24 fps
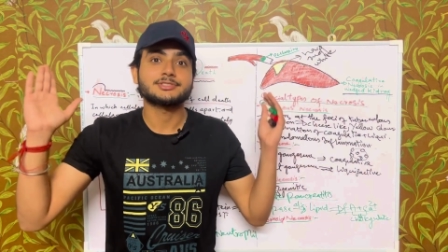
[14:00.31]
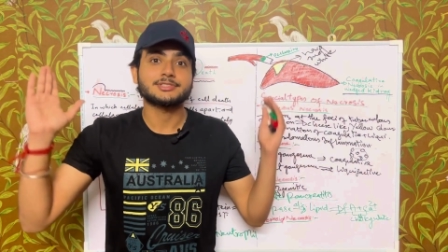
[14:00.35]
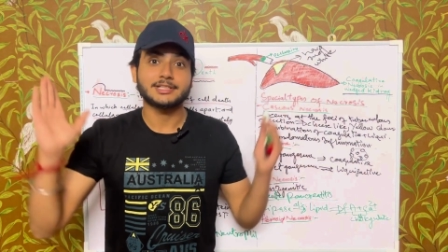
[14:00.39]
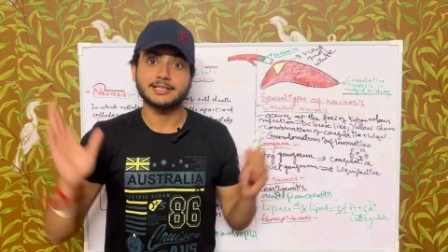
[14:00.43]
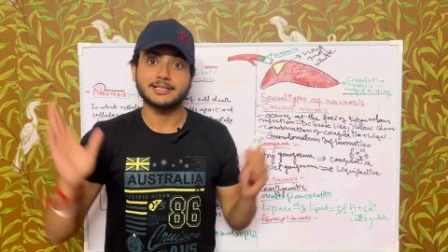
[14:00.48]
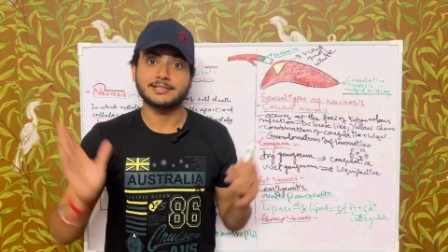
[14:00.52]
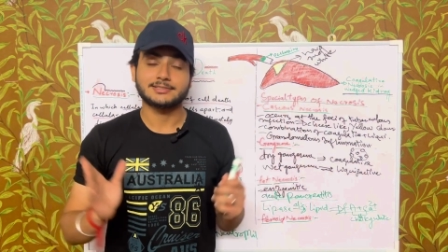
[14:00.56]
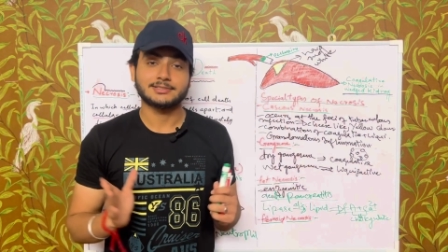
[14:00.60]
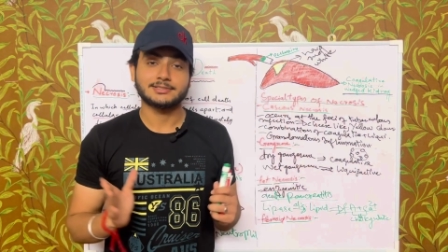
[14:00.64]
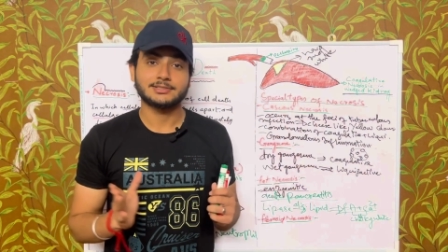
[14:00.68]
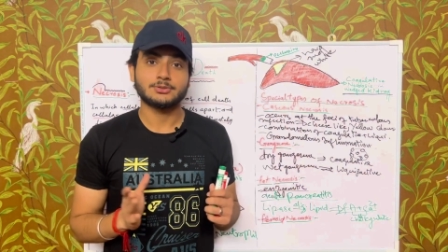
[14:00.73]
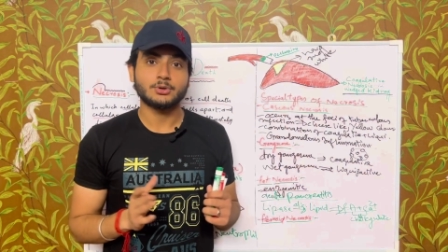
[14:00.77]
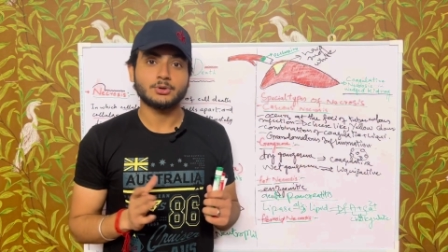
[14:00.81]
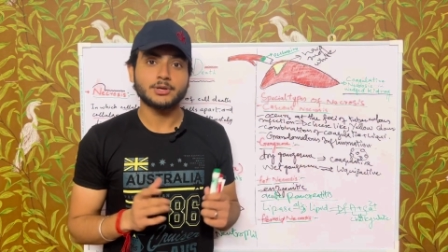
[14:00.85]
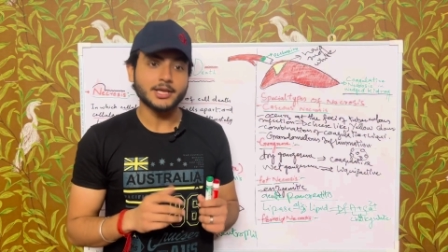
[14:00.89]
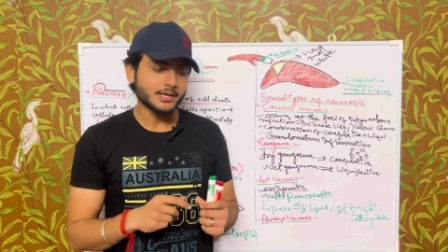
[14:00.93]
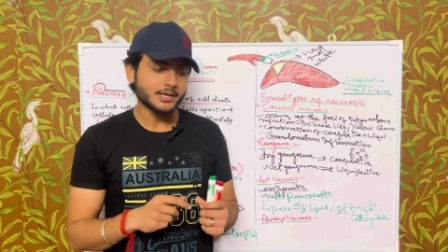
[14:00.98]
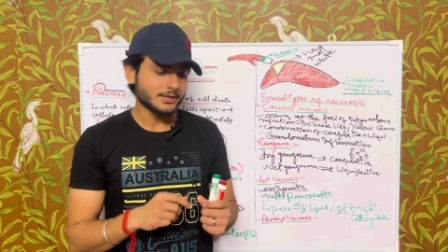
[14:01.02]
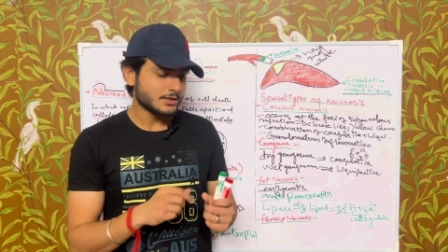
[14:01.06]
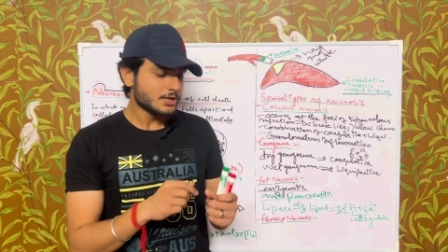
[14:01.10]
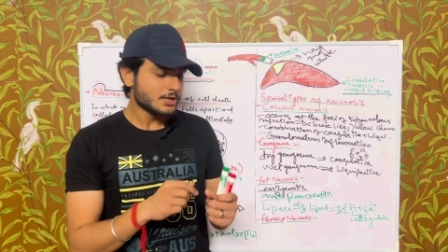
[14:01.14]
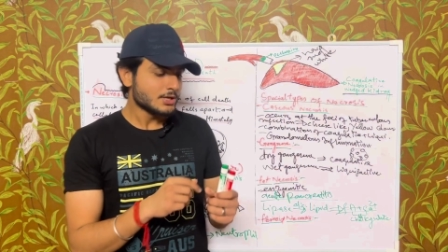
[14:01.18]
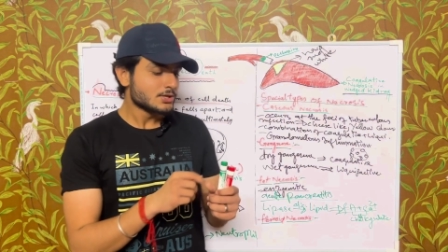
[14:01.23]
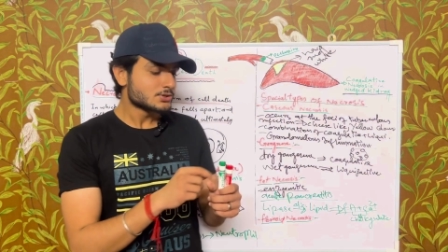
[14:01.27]
cells.
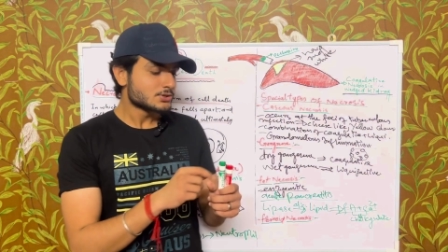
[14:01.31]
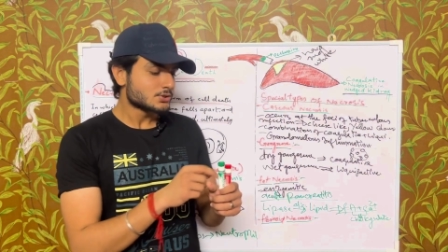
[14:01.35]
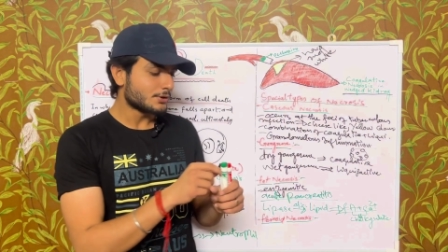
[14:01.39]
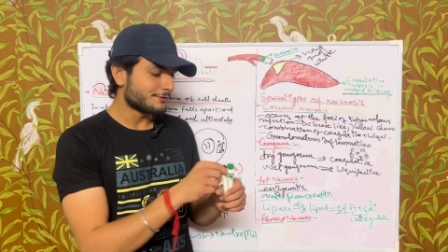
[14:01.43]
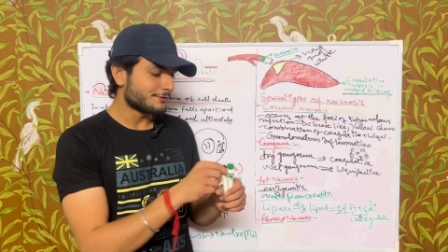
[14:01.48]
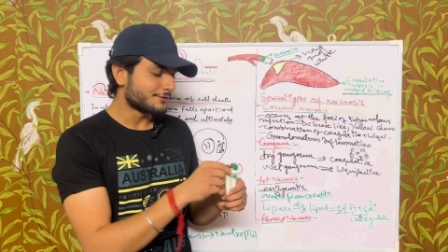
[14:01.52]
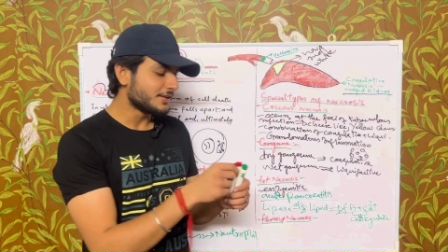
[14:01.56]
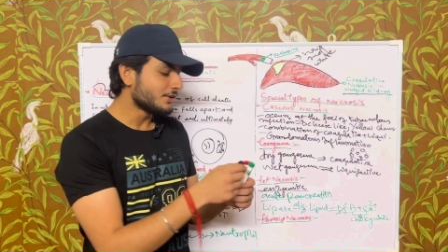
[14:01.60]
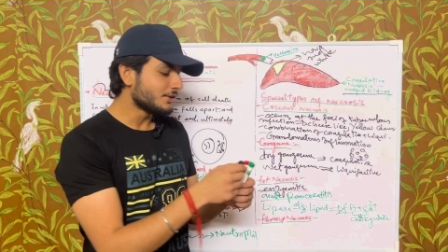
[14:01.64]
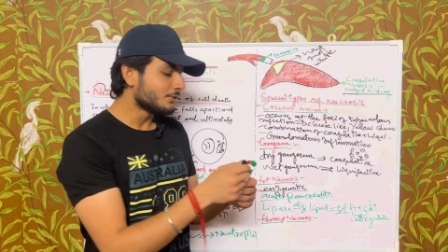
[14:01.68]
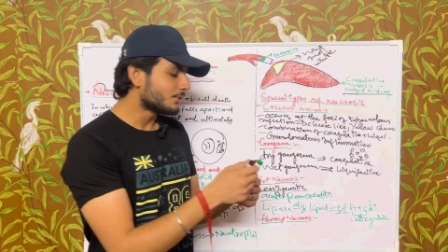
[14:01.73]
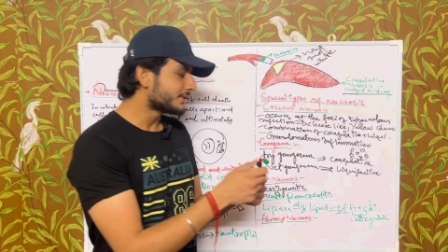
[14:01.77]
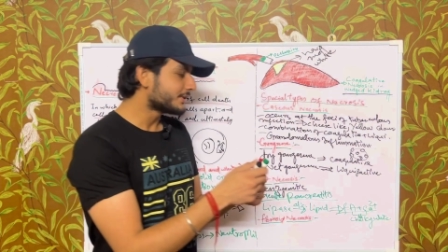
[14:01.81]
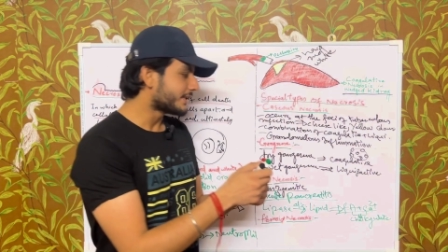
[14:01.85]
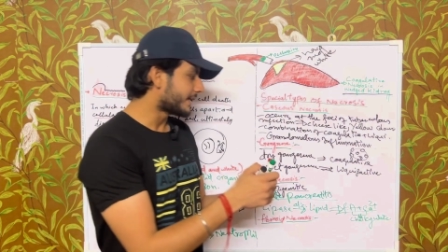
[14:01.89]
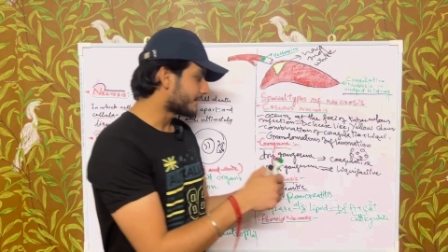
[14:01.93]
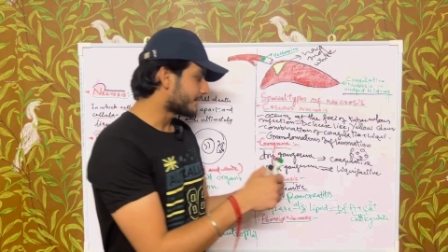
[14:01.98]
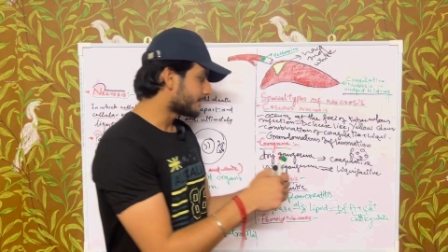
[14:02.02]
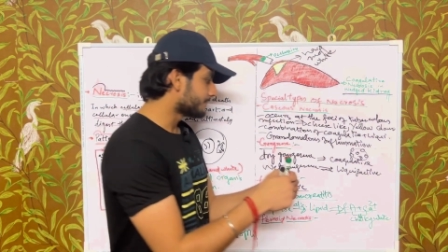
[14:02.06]
Okay, so we know that